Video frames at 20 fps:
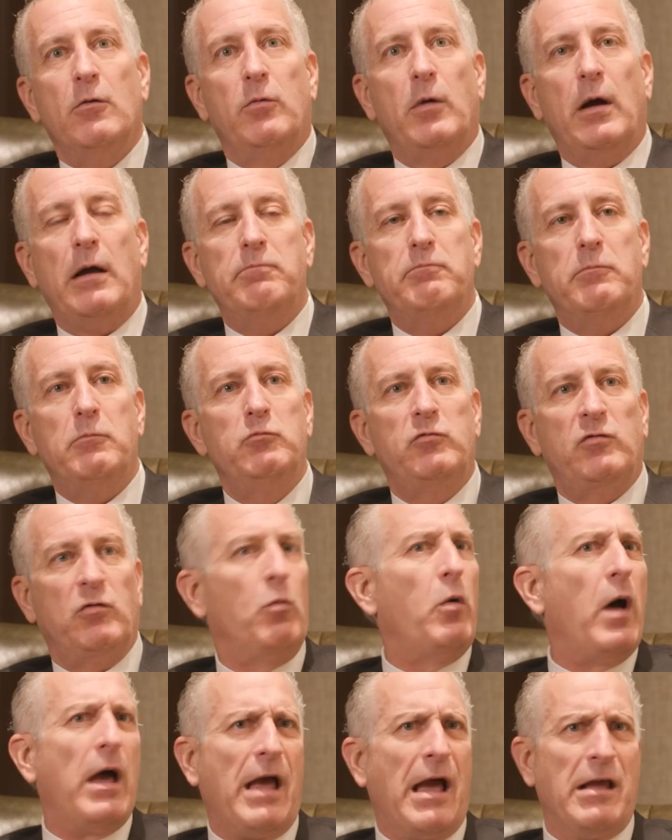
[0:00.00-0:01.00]
you know,
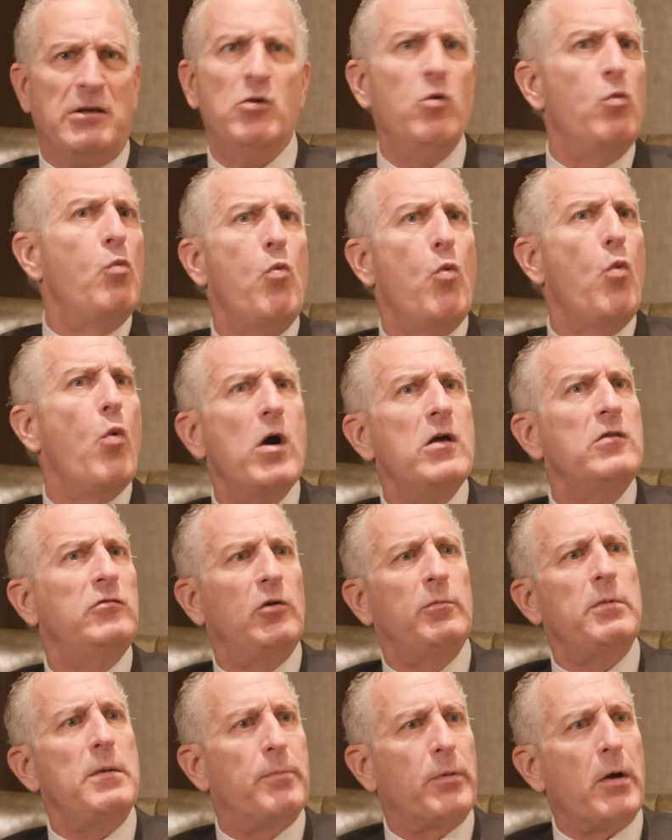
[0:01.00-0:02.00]
I don't
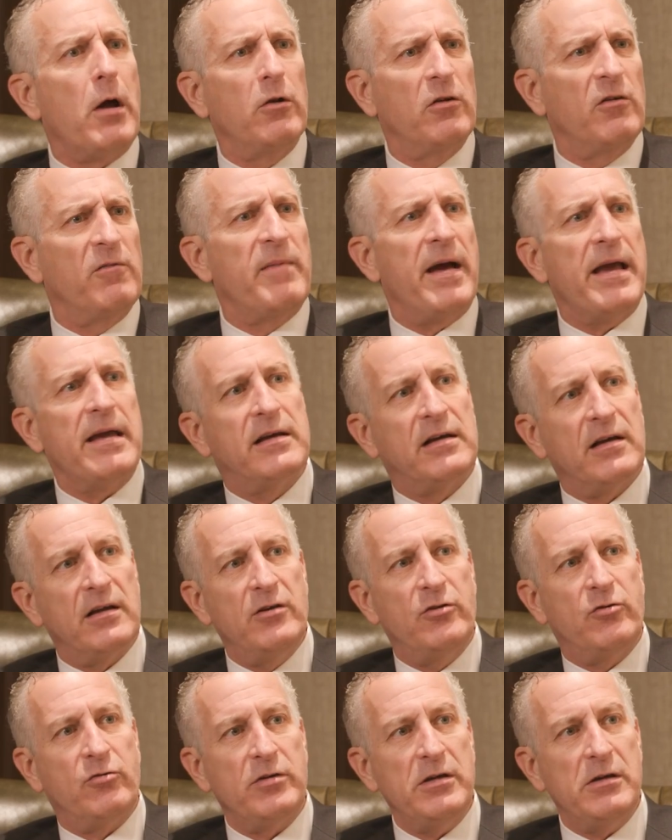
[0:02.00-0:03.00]
want to be proud of my
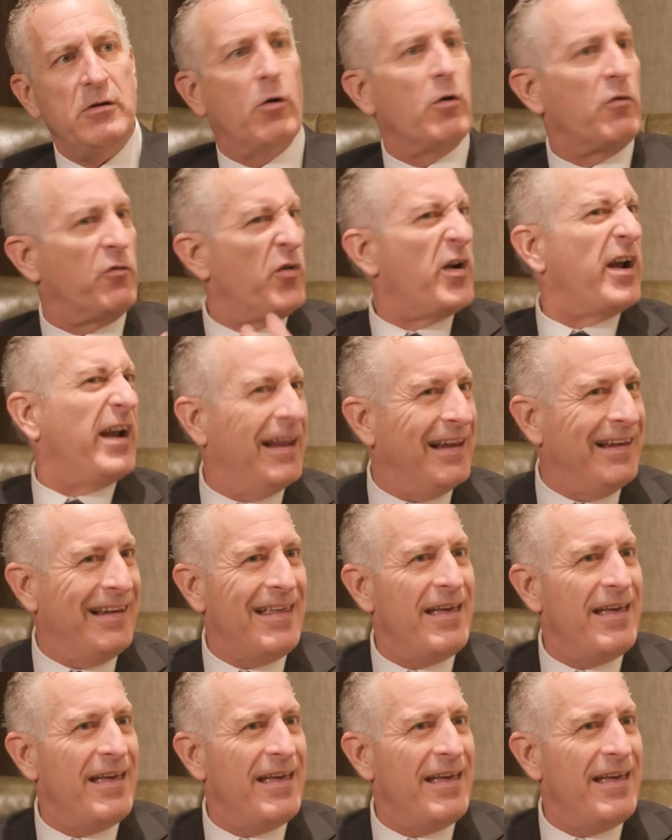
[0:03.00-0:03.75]
country or of where I